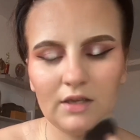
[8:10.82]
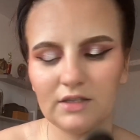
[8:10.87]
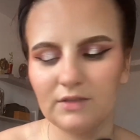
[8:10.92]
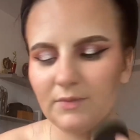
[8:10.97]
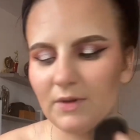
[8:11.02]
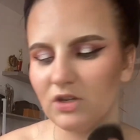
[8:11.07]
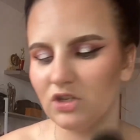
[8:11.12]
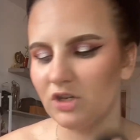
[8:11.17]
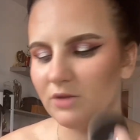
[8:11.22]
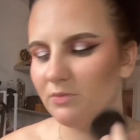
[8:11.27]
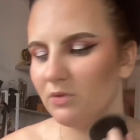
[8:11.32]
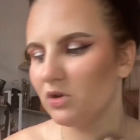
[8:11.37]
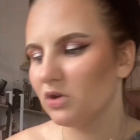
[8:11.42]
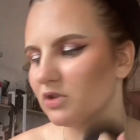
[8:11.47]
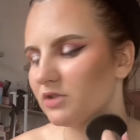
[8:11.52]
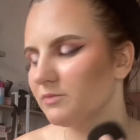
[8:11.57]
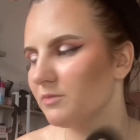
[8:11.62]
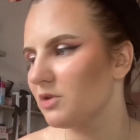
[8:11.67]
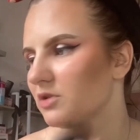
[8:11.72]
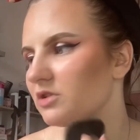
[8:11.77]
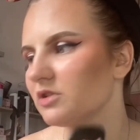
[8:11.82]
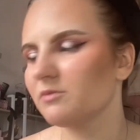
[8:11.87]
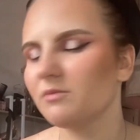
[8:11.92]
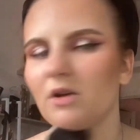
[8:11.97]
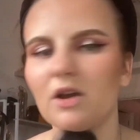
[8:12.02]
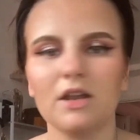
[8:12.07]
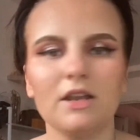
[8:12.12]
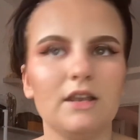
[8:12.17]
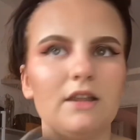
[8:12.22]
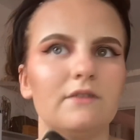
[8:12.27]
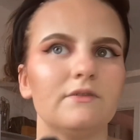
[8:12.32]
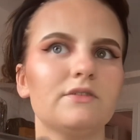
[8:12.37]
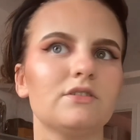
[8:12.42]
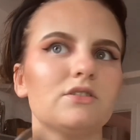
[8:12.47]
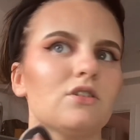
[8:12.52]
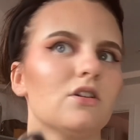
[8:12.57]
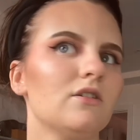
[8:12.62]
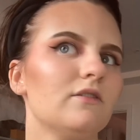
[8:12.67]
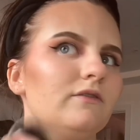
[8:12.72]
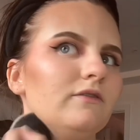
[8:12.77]
especially because most of mine live
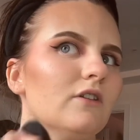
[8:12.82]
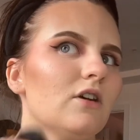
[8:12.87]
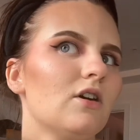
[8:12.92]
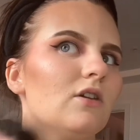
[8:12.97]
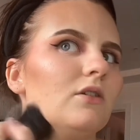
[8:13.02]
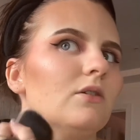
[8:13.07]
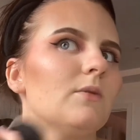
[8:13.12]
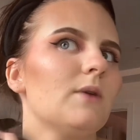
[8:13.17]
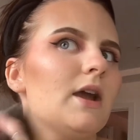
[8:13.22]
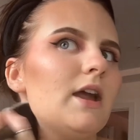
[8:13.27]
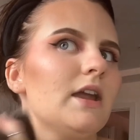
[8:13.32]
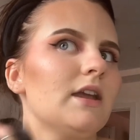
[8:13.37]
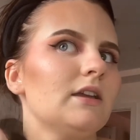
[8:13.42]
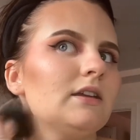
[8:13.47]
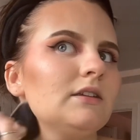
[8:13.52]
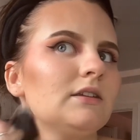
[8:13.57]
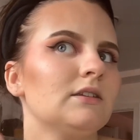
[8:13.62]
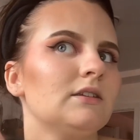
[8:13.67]
so far away.